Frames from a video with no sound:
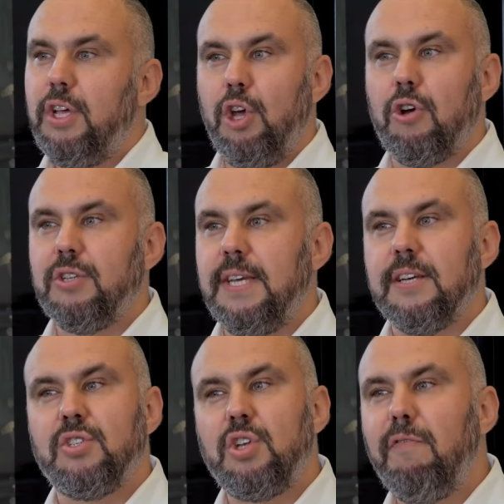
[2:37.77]
You're cutting a
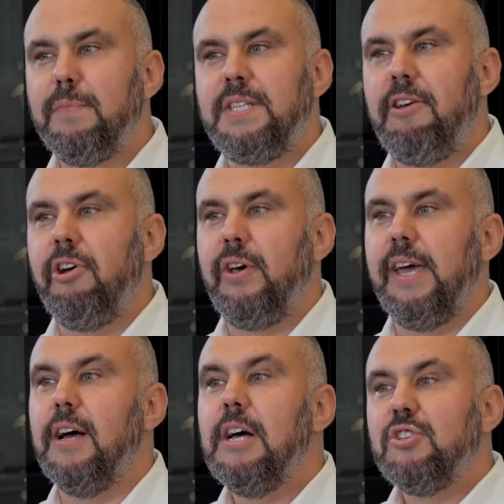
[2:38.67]
soft material
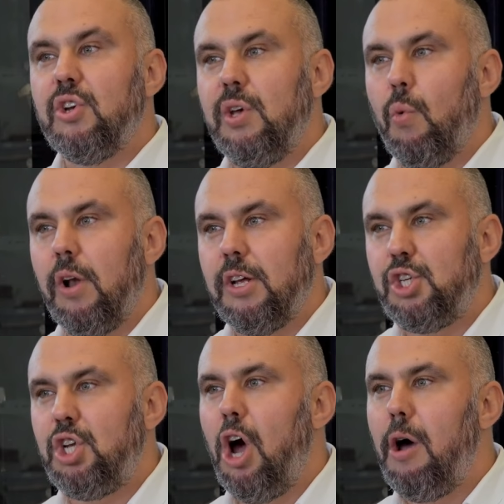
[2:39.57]
here, so you want a
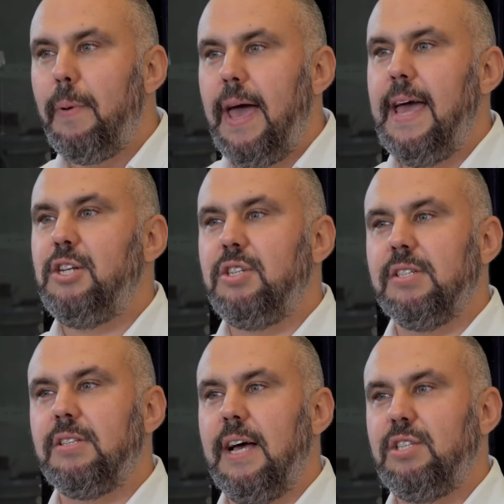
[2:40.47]
sharp edge to
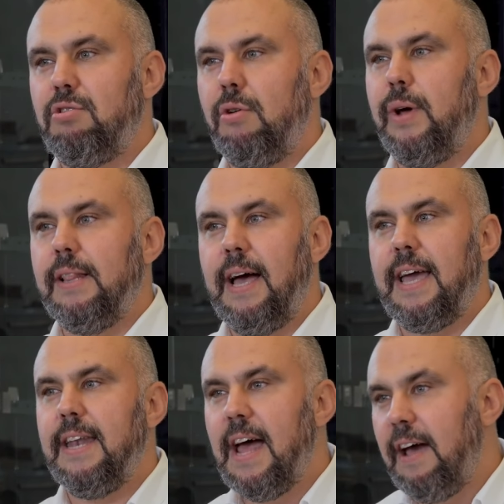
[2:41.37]
slice through it like
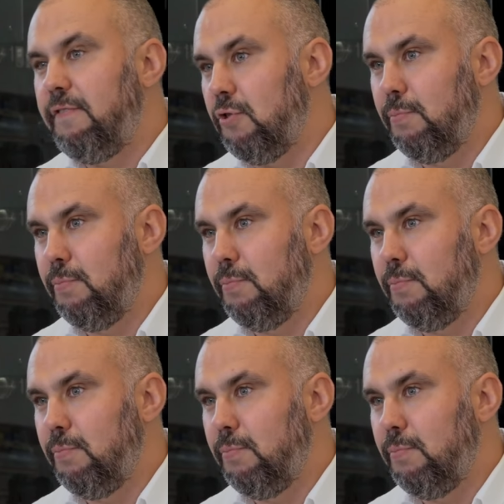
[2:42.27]
a knife through